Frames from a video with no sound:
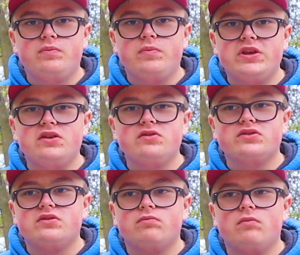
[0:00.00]
be
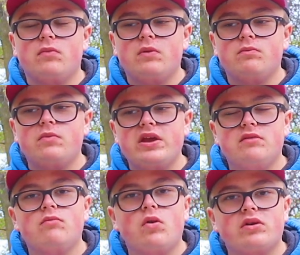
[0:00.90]
used
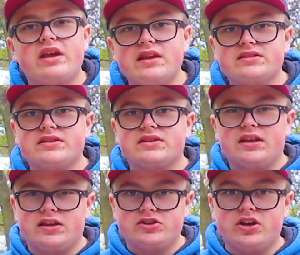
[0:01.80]
in more cases
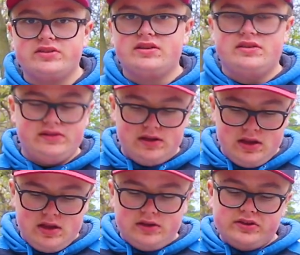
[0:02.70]
than a Justice.
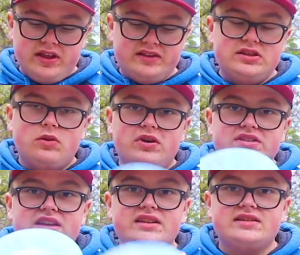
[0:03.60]
So that's the
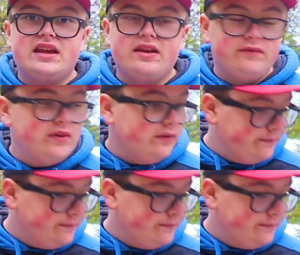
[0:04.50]
Westside Discs Anvil.